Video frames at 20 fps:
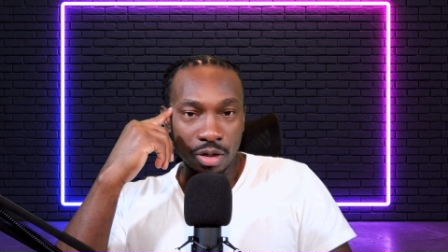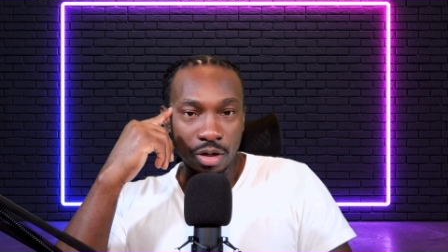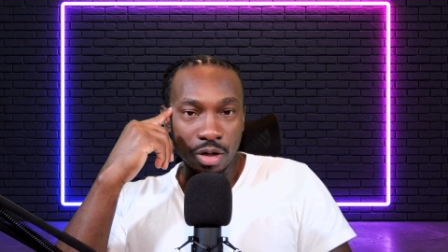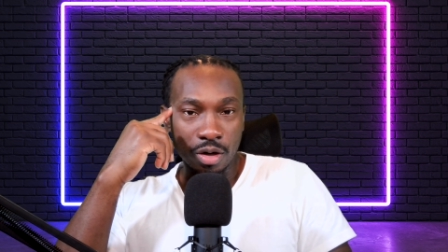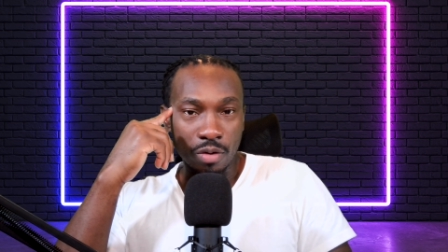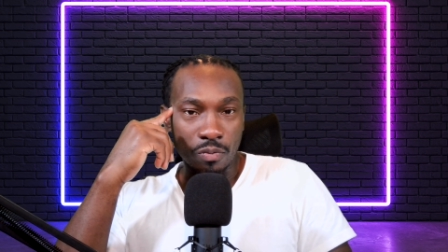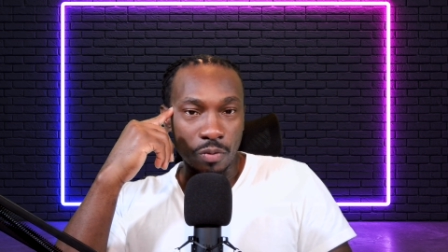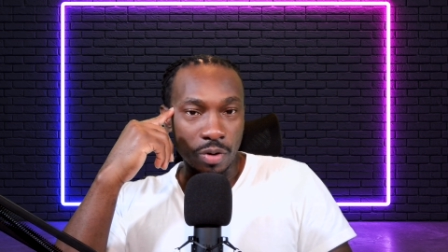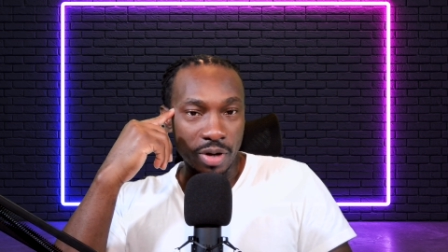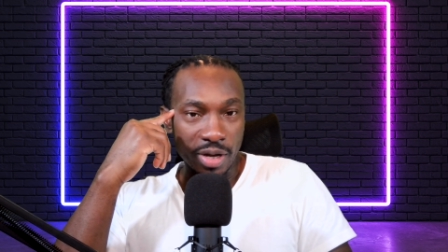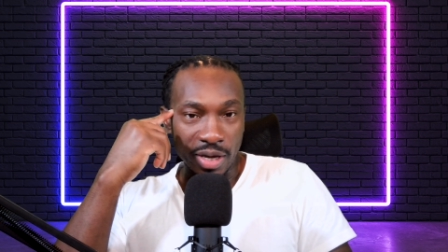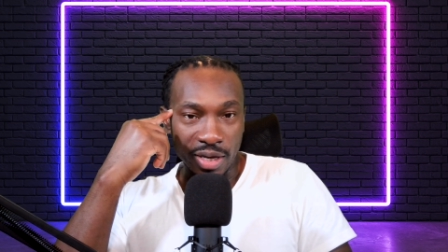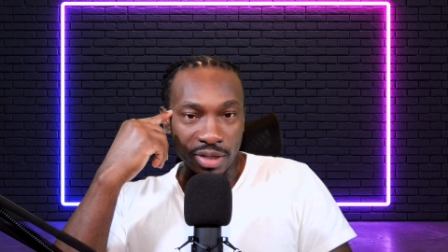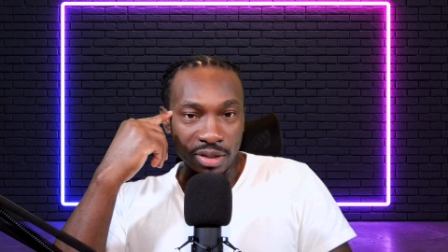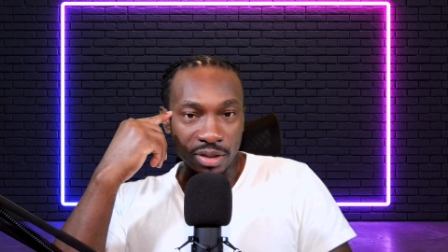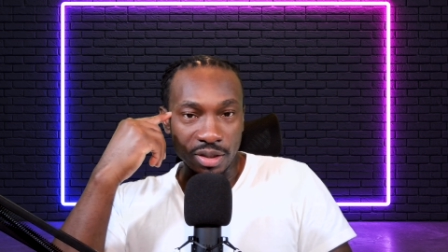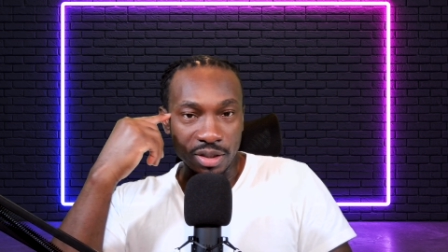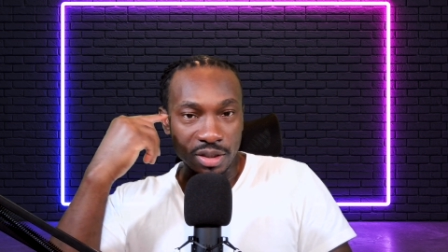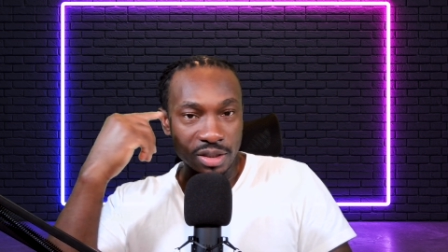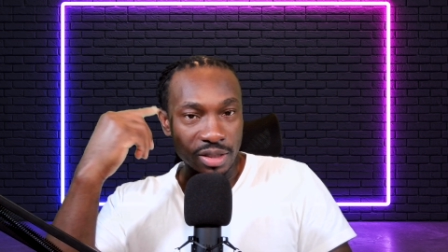were
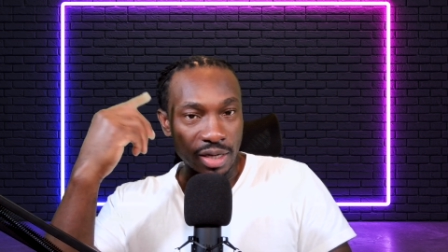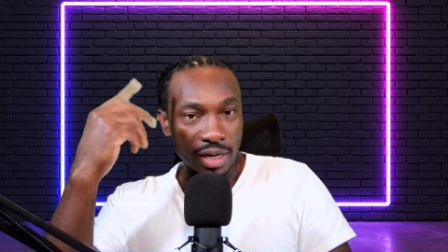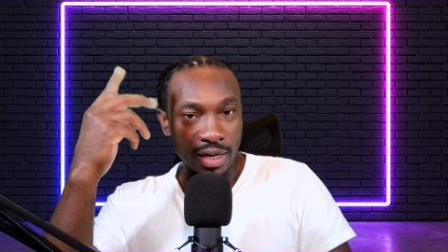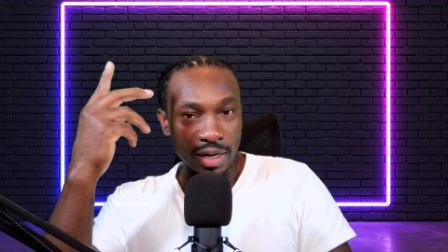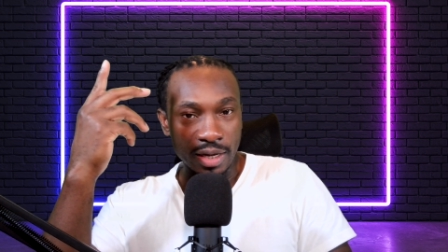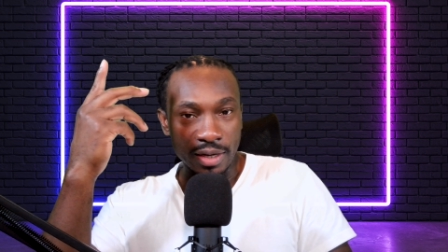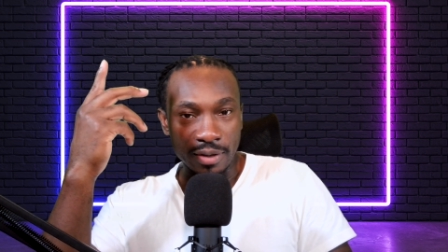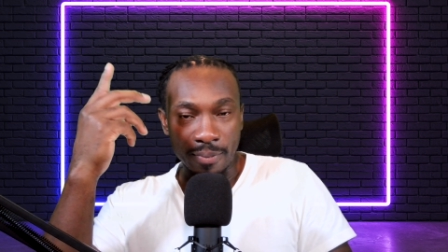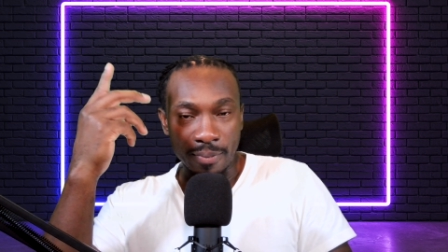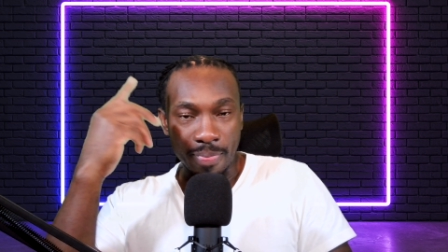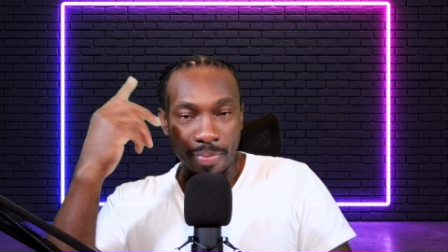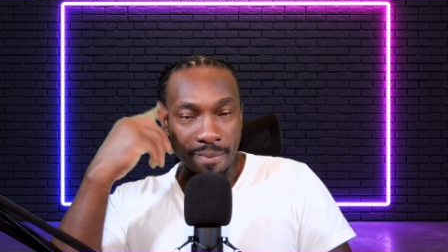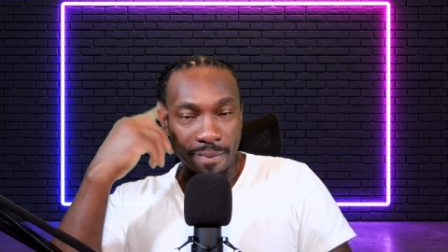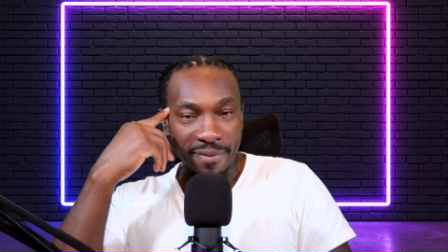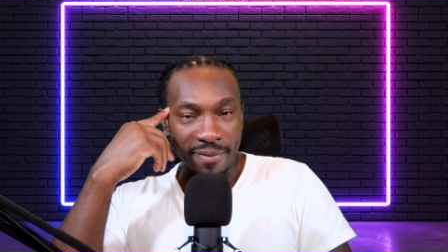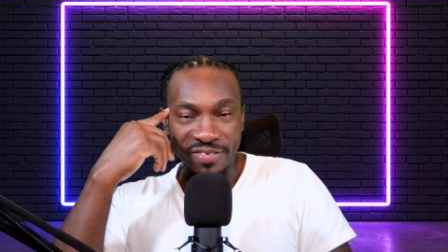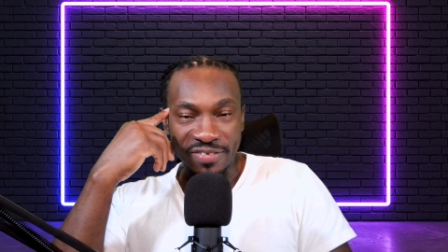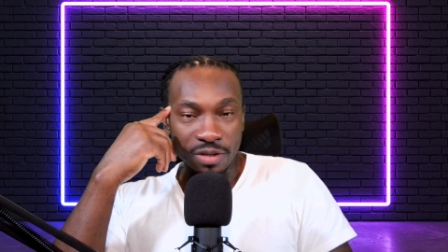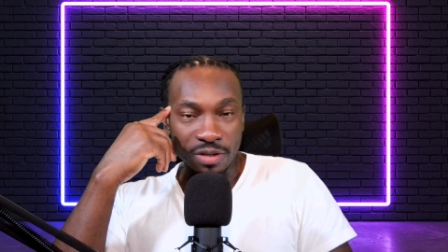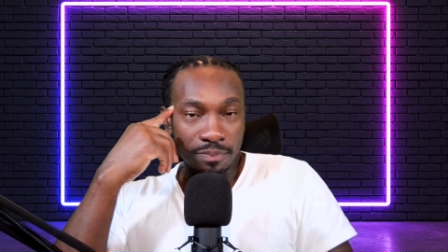endless, and
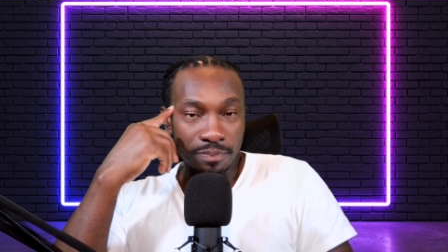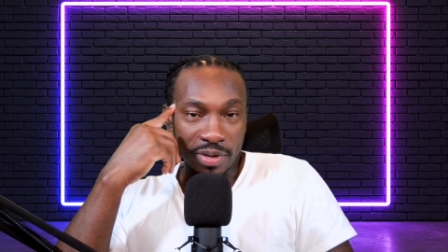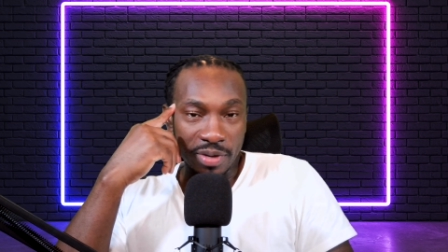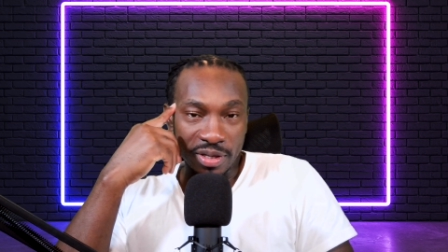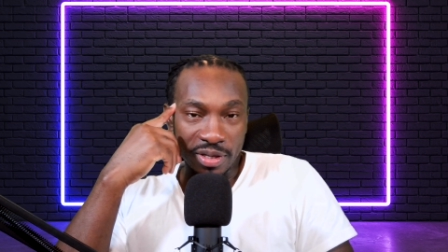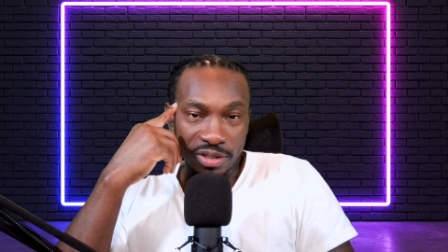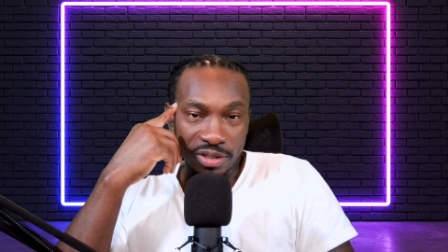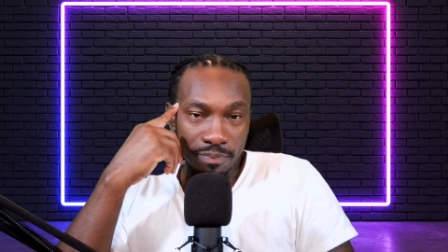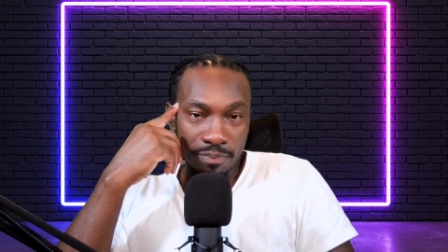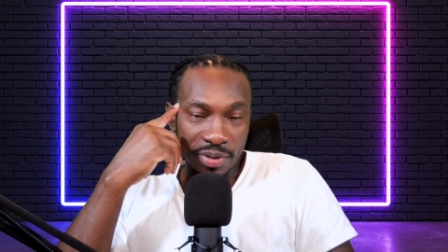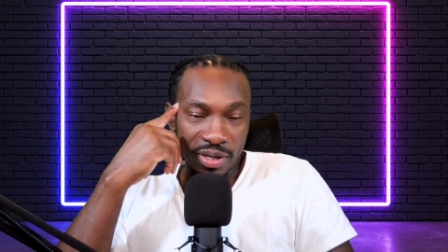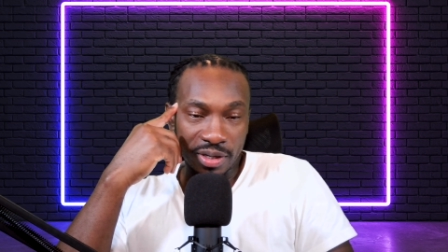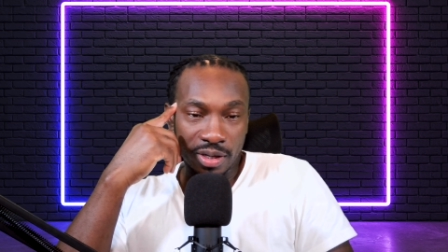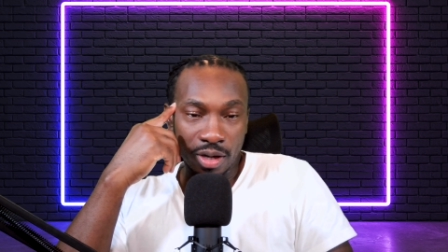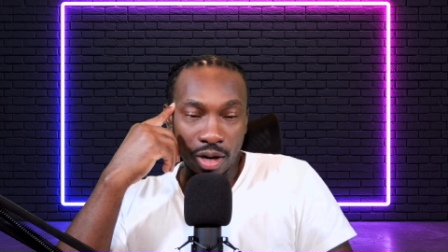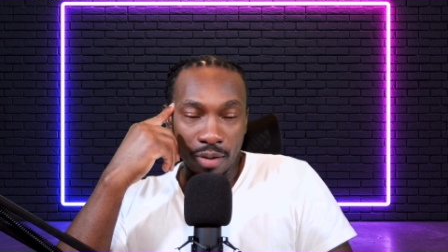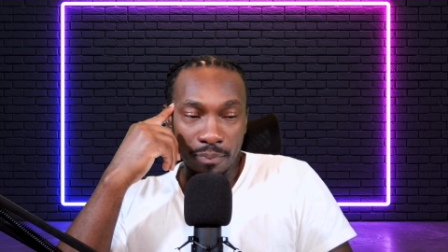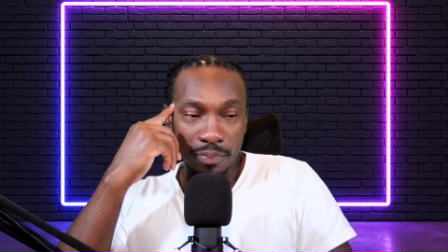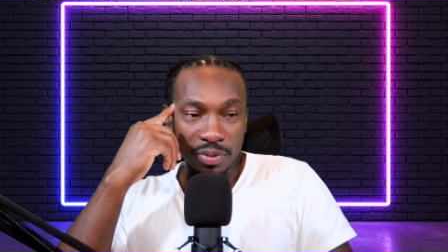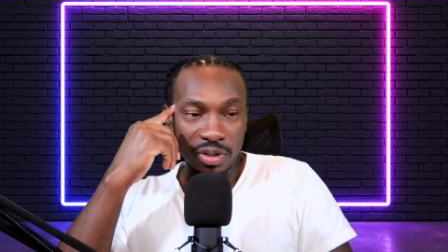it's a it's a big
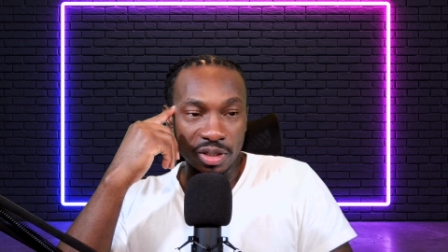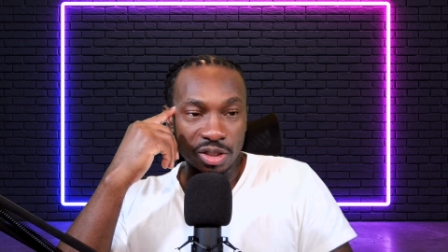company.